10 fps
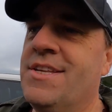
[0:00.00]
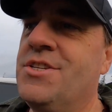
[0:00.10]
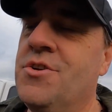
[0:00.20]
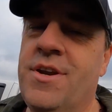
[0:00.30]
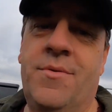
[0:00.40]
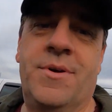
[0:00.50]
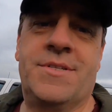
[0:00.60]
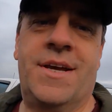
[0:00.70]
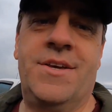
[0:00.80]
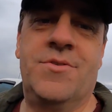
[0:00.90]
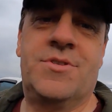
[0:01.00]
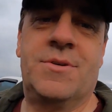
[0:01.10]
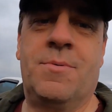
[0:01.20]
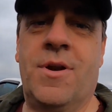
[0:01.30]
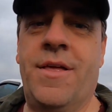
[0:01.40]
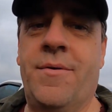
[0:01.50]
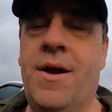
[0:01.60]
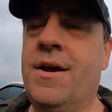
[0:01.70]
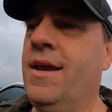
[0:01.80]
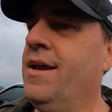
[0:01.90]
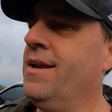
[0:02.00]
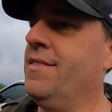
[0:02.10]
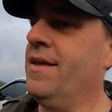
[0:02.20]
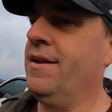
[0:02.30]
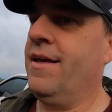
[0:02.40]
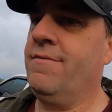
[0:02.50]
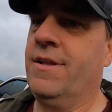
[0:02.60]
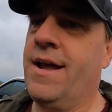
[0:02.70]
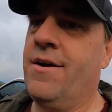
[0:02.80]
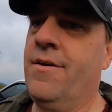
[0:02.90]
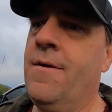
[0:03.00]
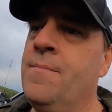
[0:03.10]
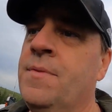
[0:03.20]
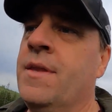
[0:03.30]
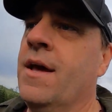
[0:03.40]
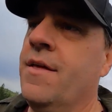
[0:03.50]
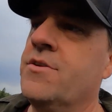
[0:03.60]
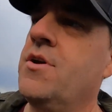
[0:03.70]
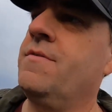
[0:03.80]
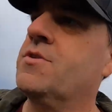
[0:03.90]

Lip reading: this unit was used to put all that rock in and then level it out. They also have